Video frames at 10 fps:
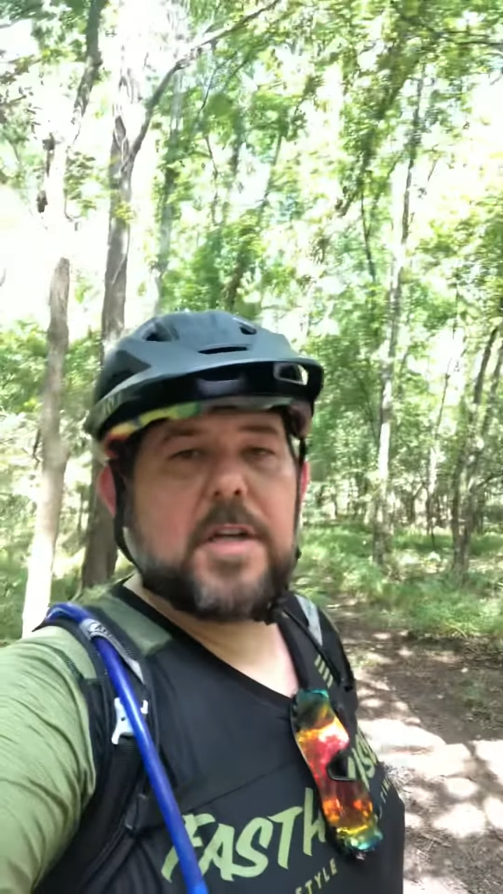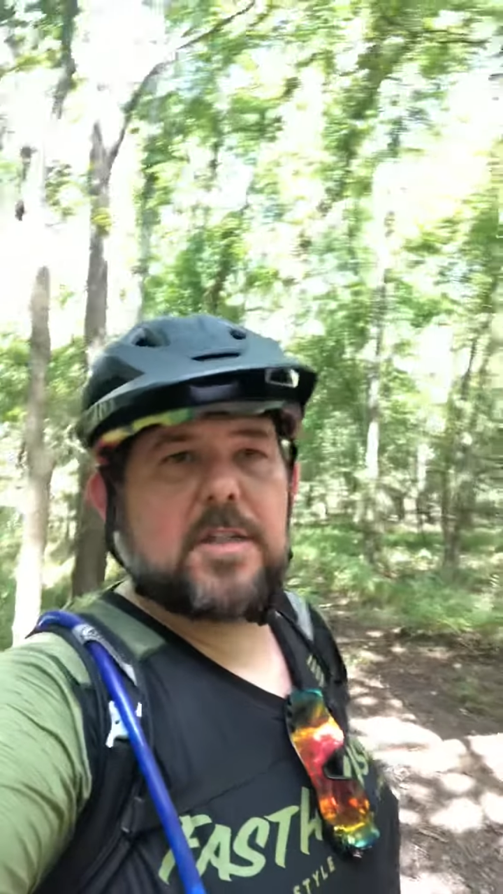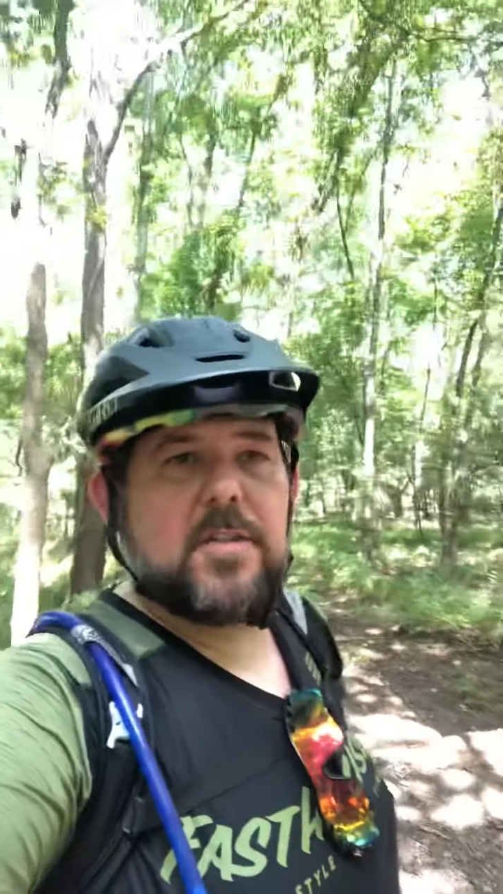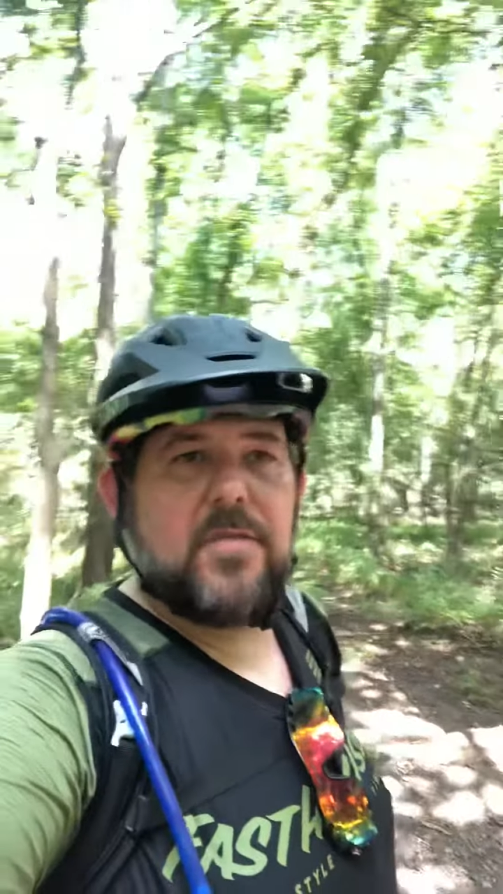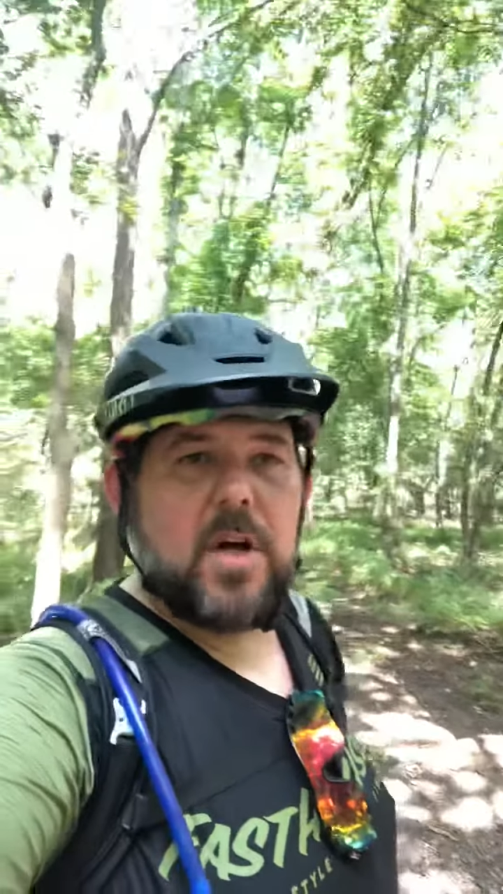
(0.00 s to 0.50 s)

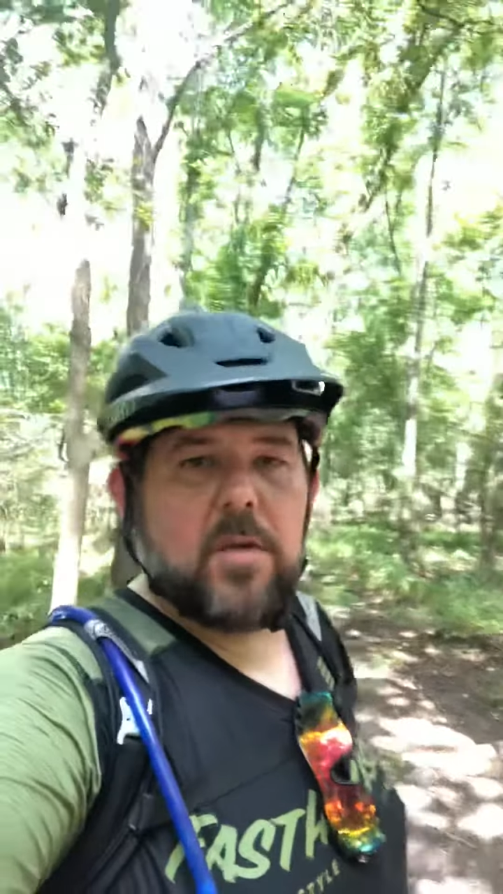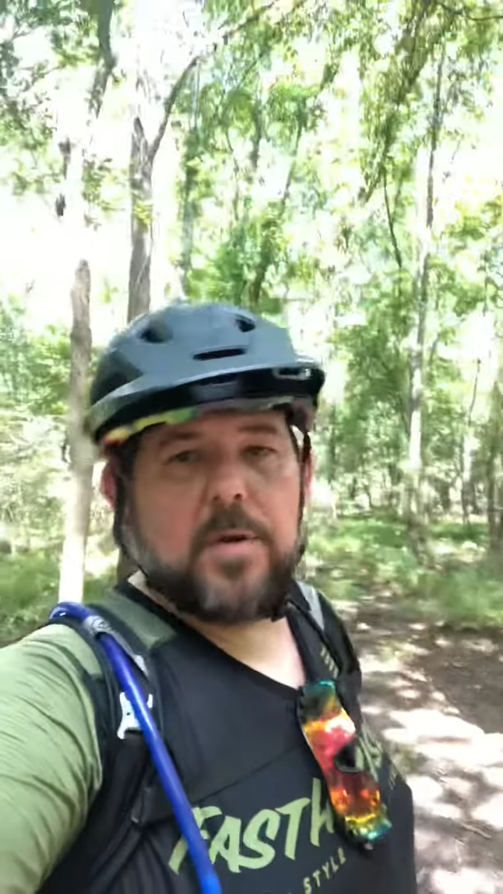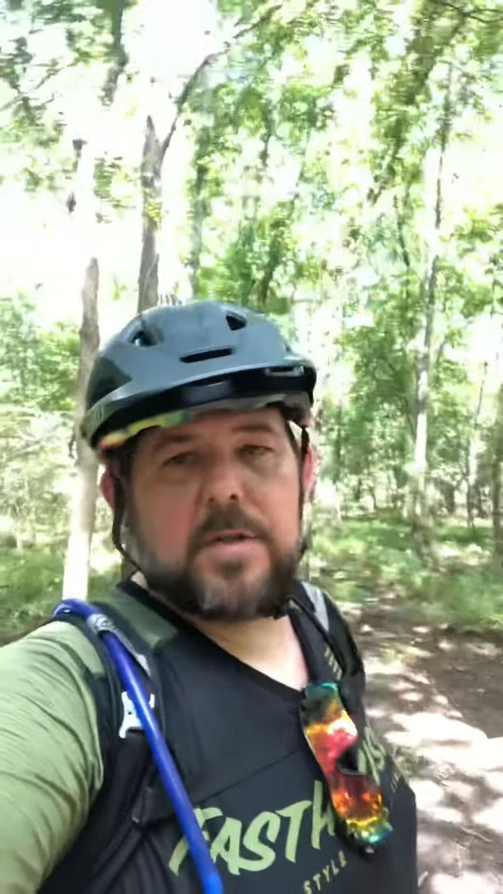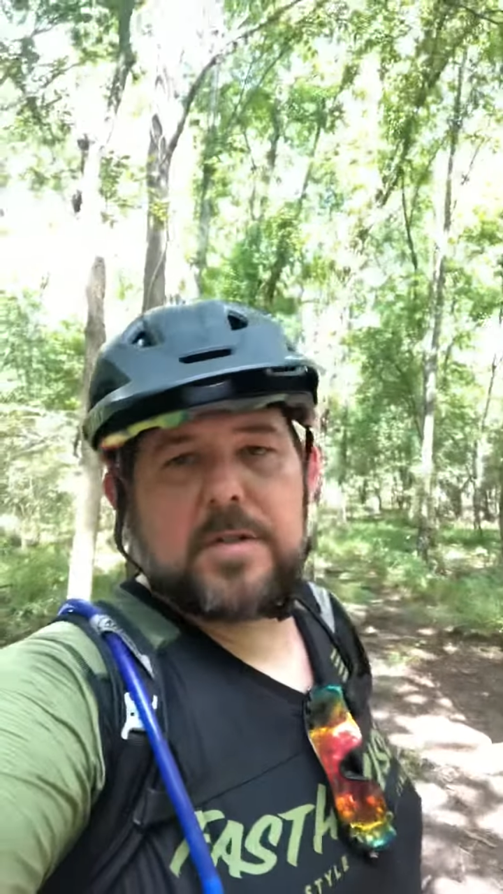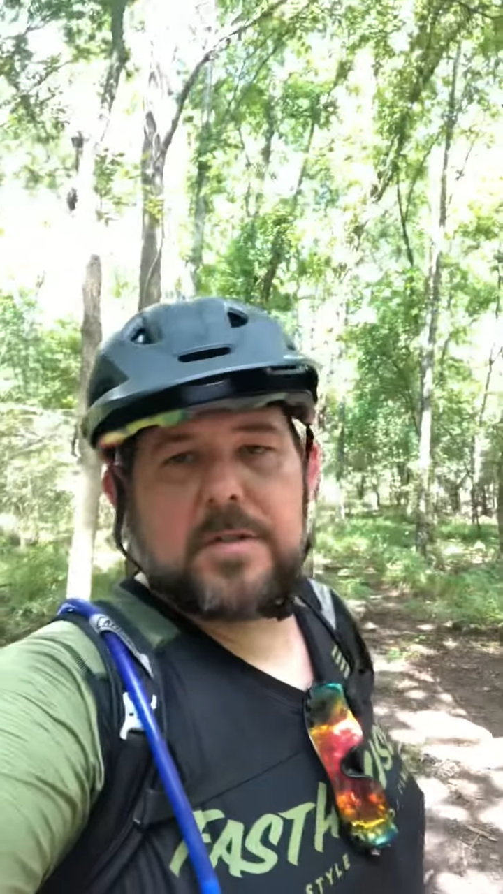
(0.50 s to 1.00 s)
Texas
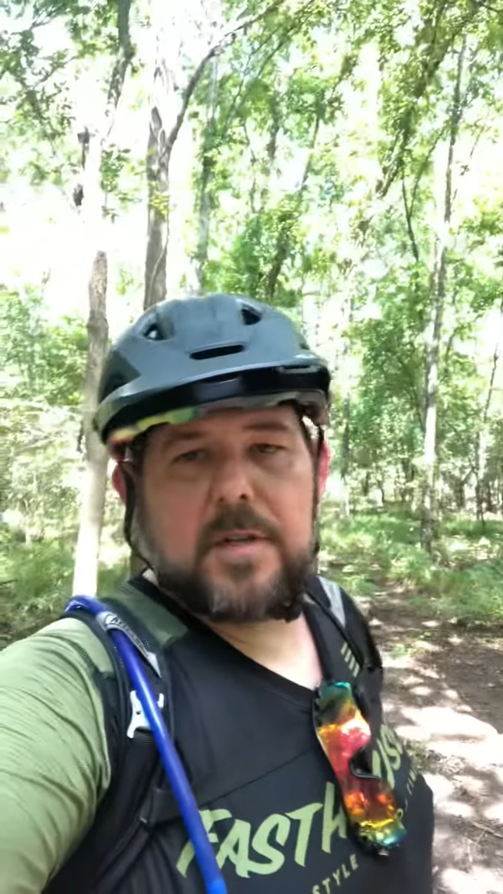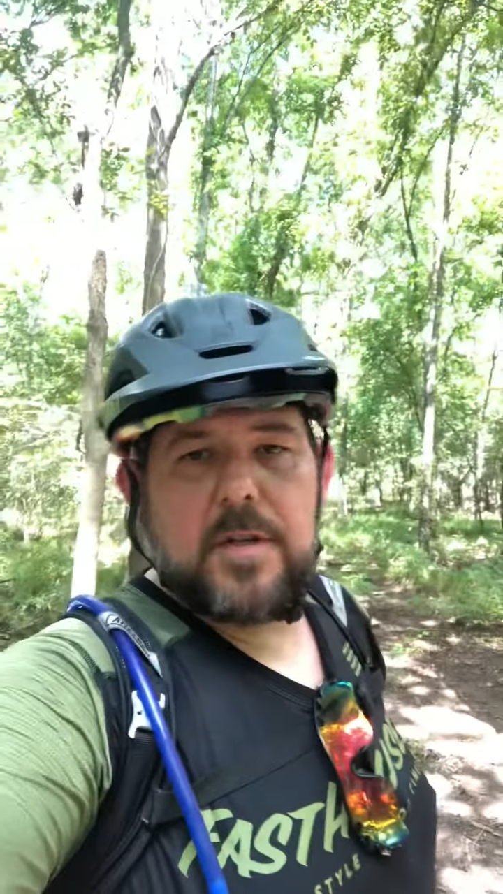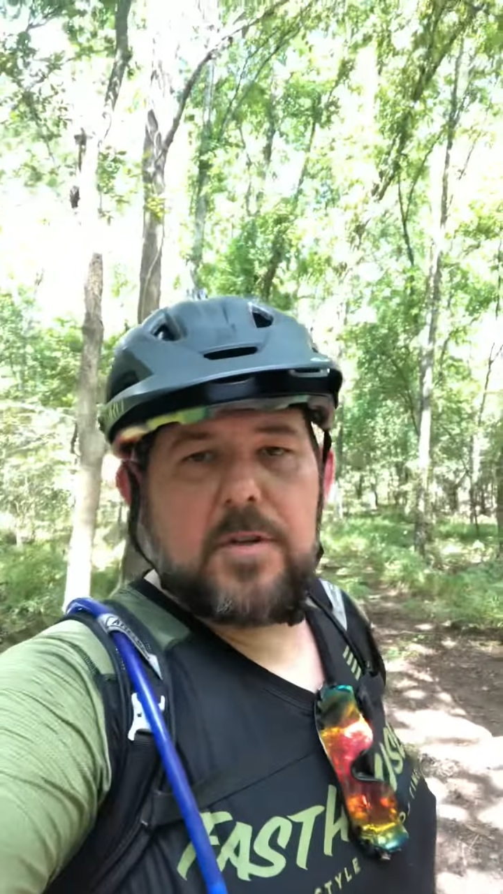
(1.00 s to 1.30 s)
followers,